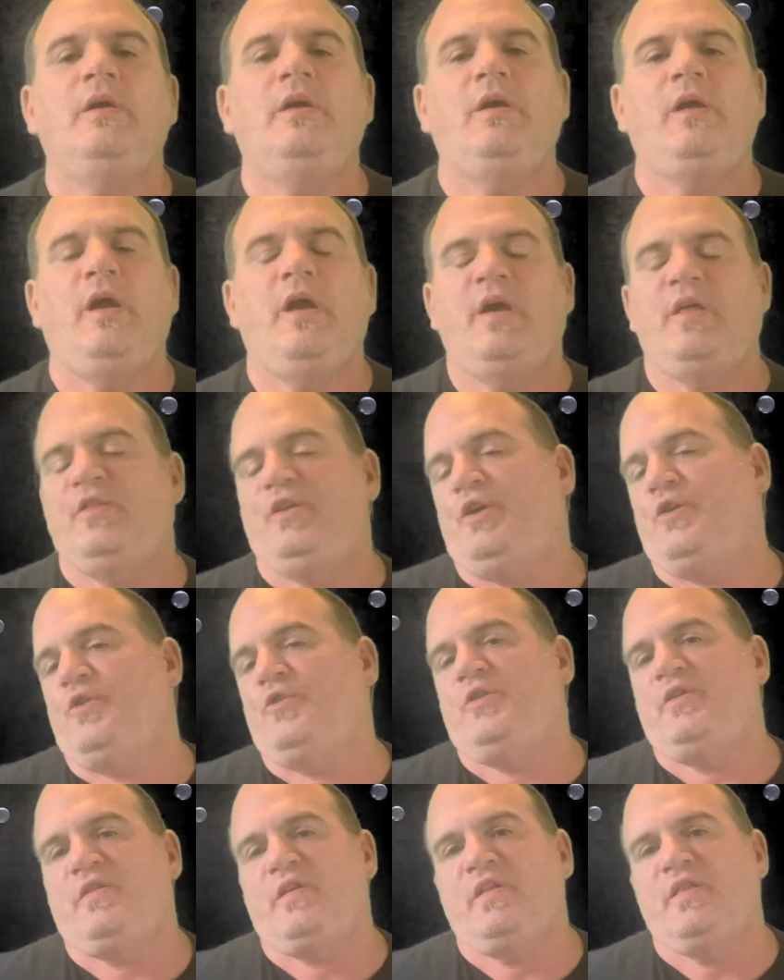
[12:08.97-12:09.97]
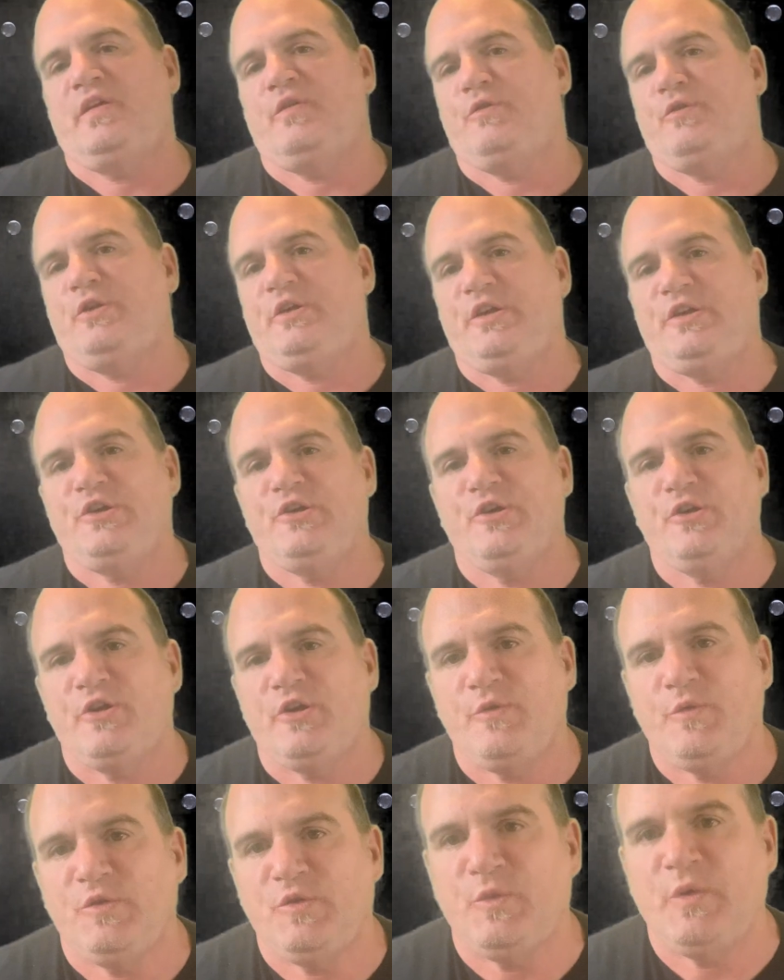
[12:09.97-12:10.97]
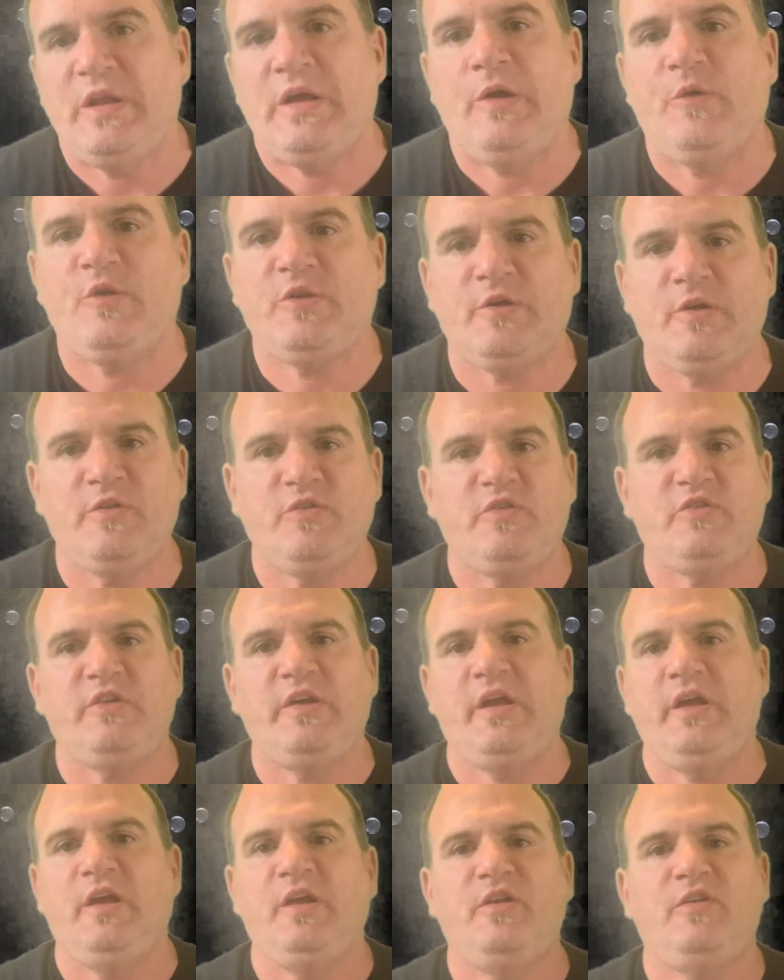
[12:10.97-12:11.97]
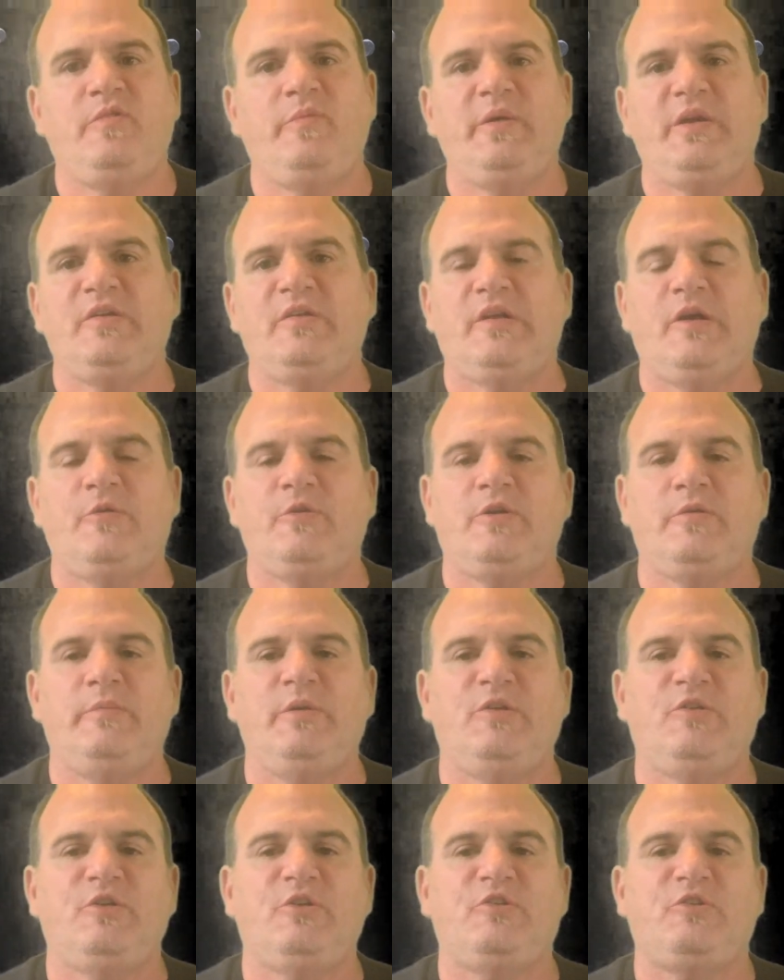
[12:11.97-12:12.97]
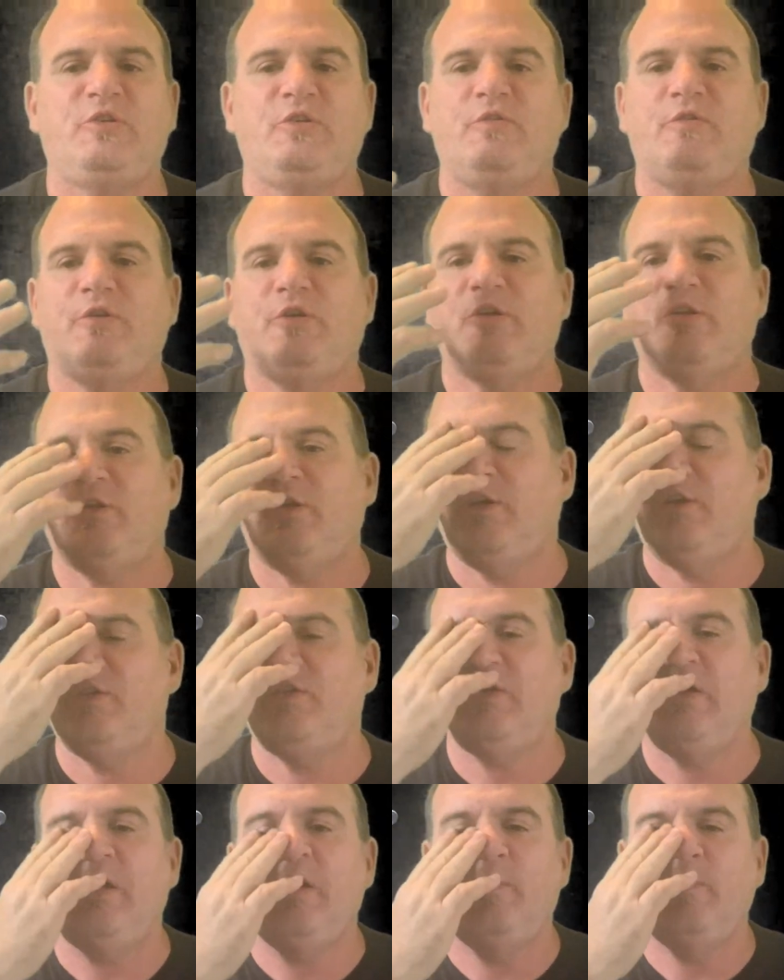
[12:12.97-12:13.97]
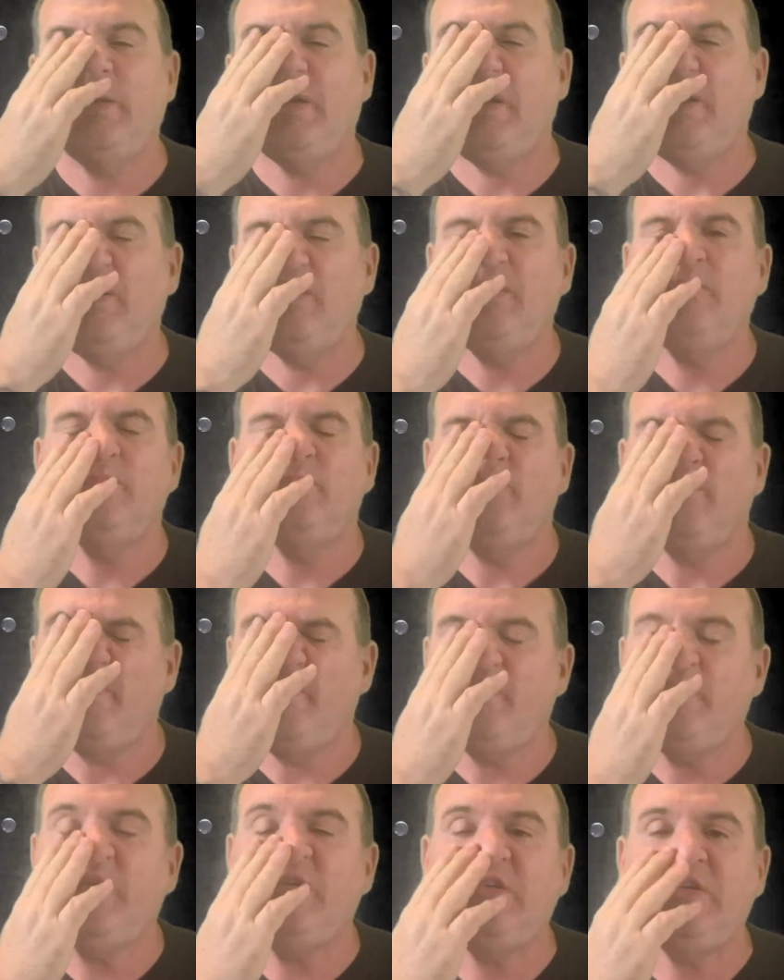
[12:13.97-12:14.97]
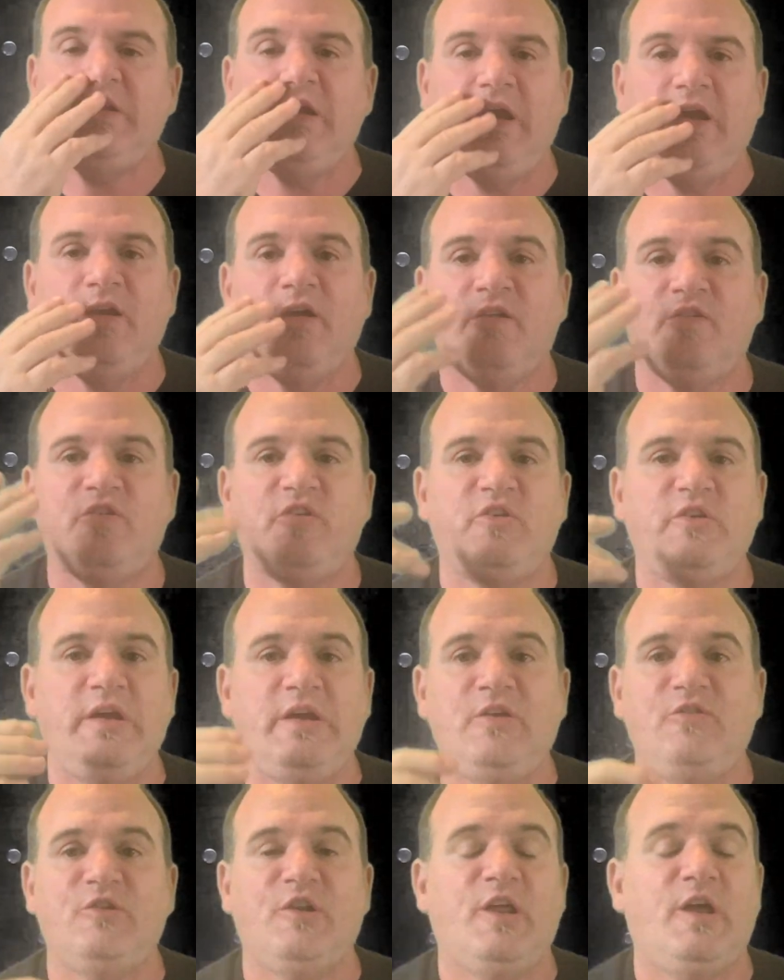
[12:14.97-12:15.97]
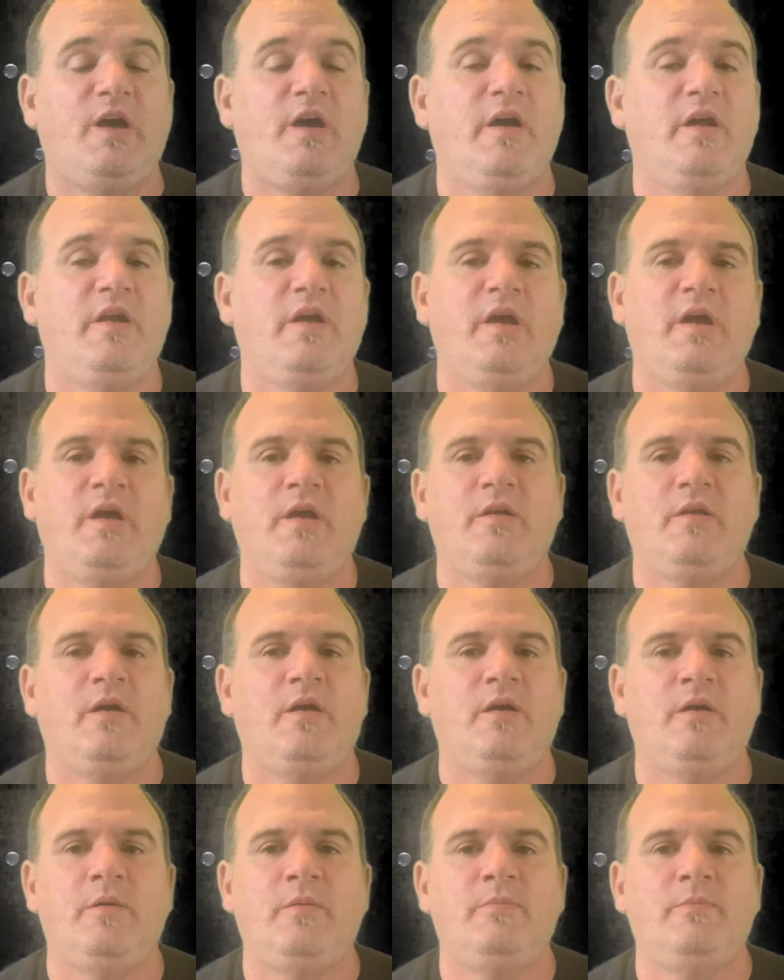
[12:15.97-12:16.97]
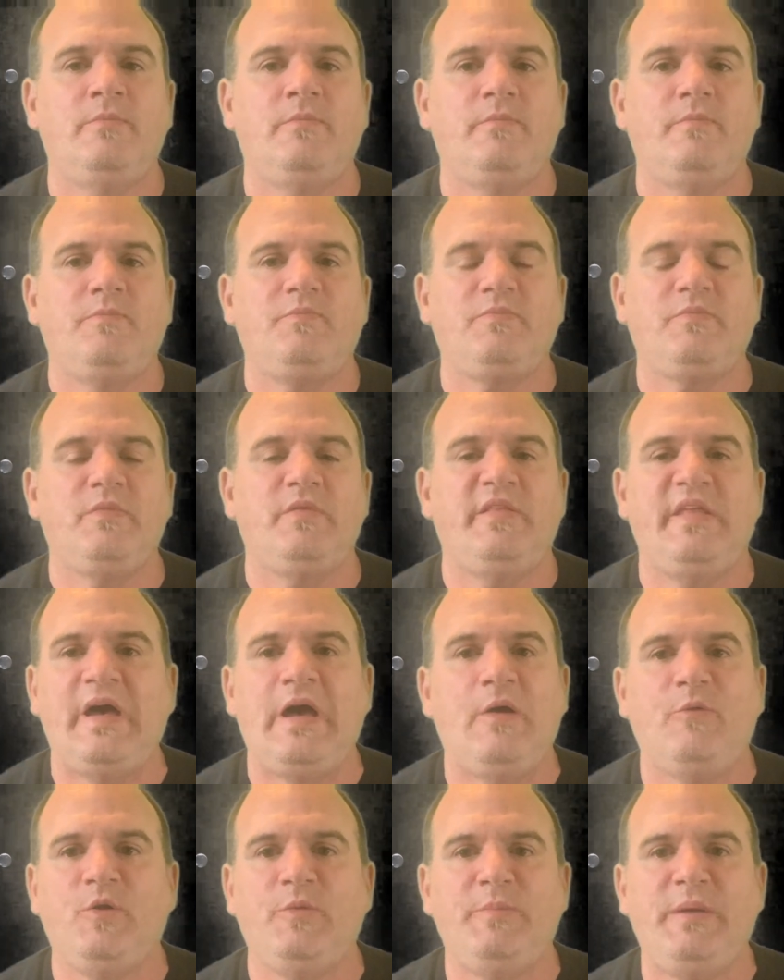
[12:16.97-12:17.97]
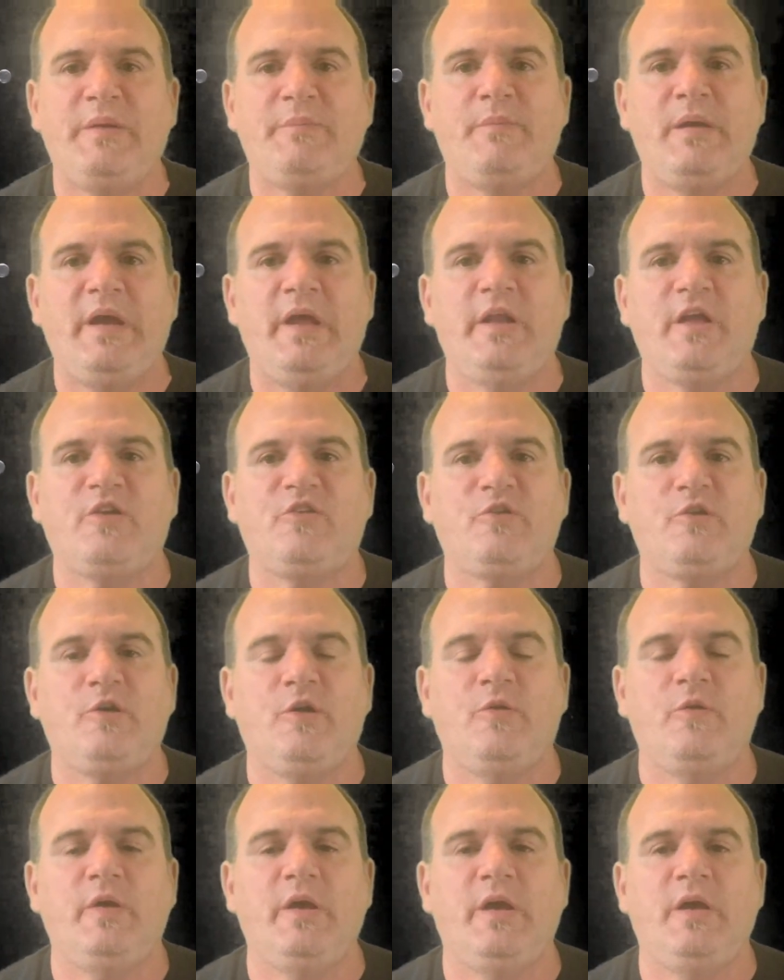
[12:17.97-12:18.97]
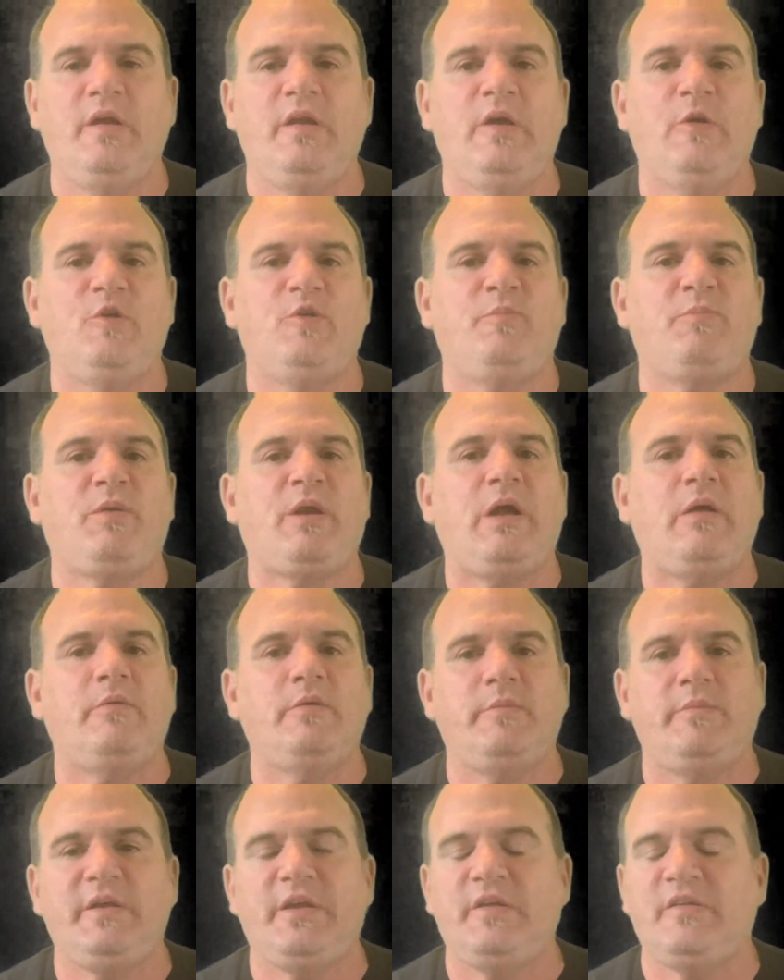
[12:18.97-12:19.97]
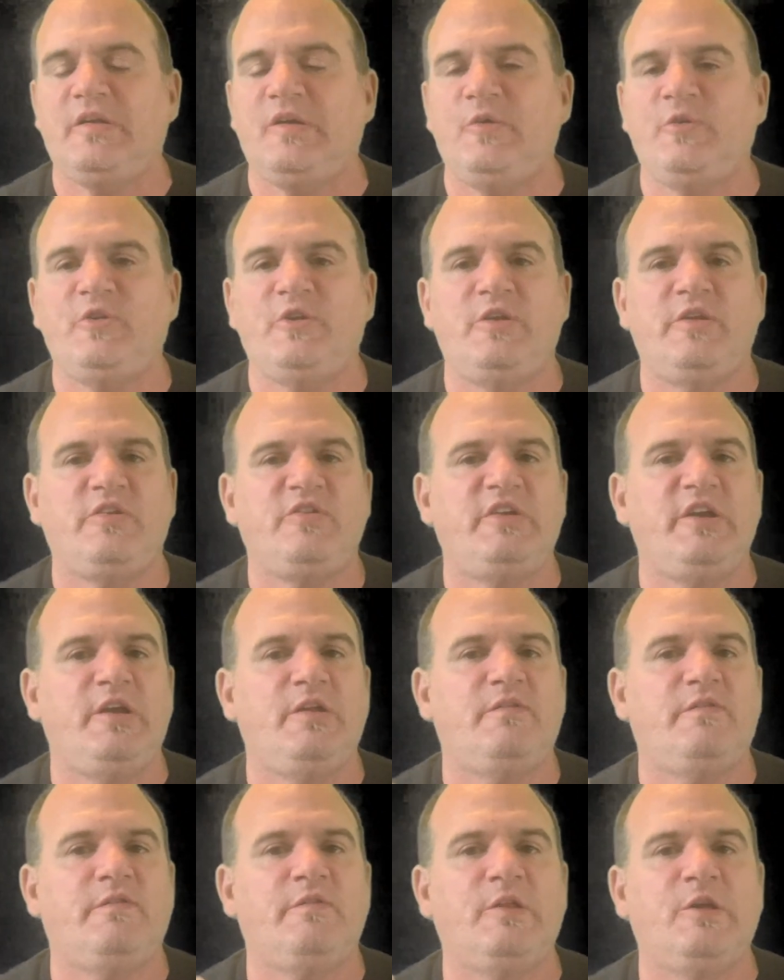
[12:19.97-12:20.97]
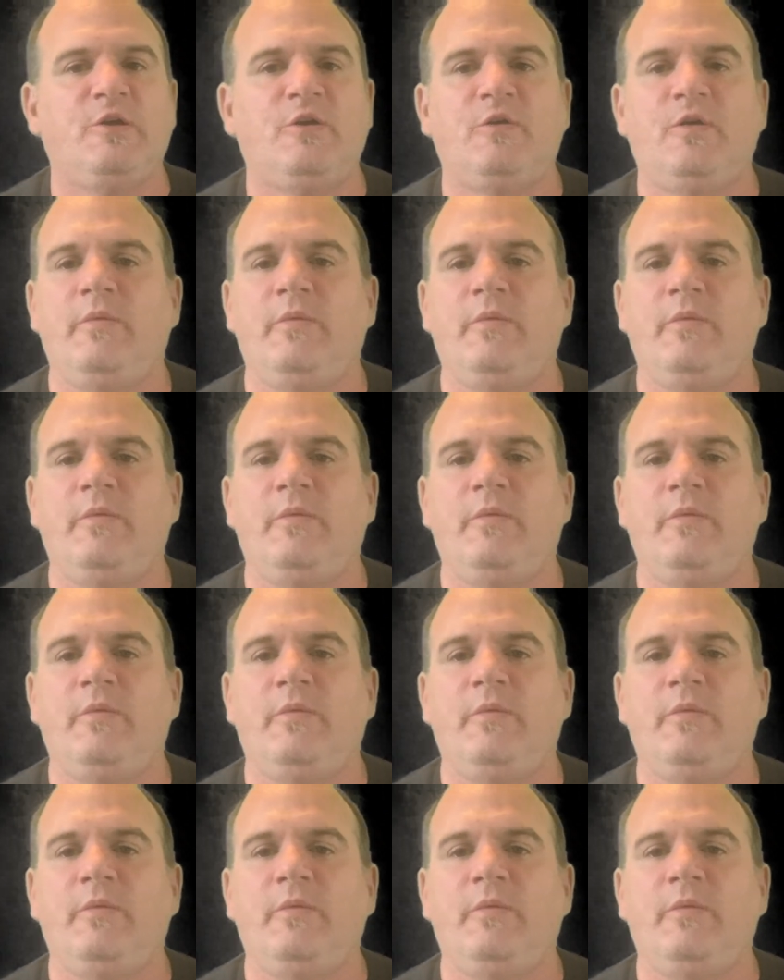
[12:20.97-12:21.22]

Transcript: And the only thing that really cured it was when I was on stage, because I was a musician for a long time and I stayed on stage a lot. And that would make my headaches go away. And it was probably because I was in a state of flow.